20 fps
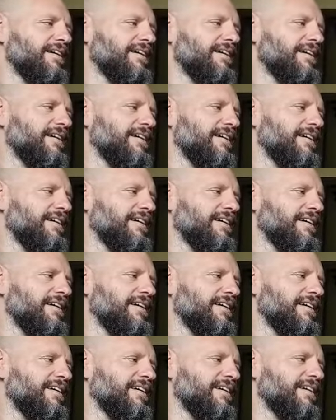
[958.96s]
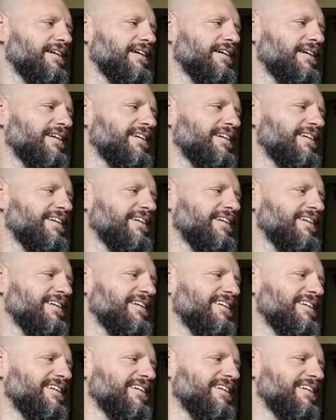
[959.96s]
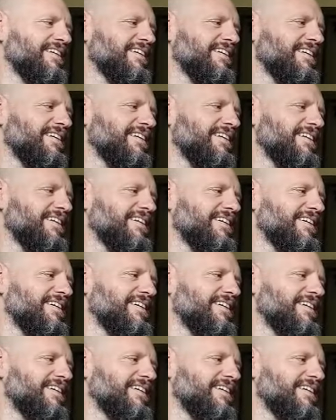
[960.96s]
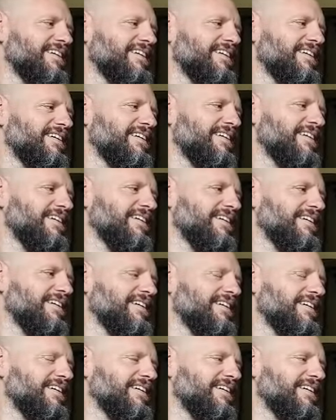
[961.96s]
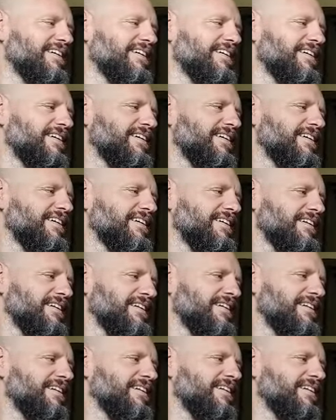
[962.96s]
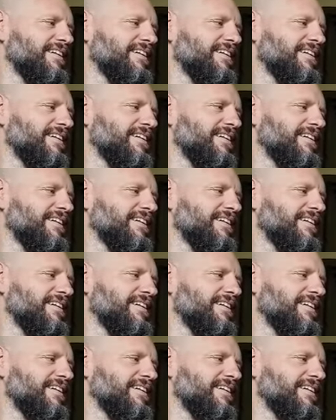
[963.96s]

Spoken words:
[no speech]